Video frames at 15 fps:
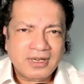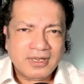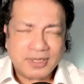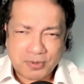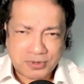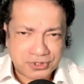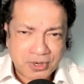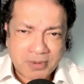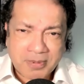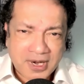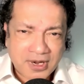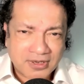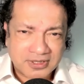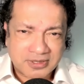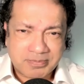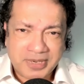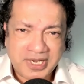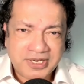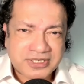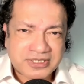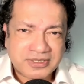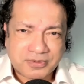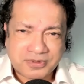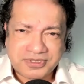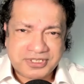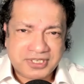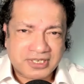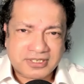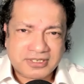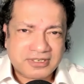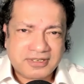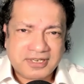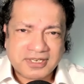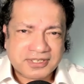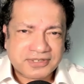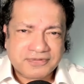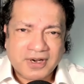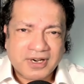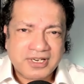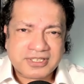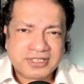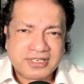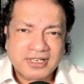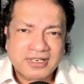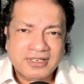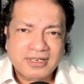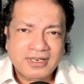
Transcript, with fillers: There was nobody on the beach, it was just, just very still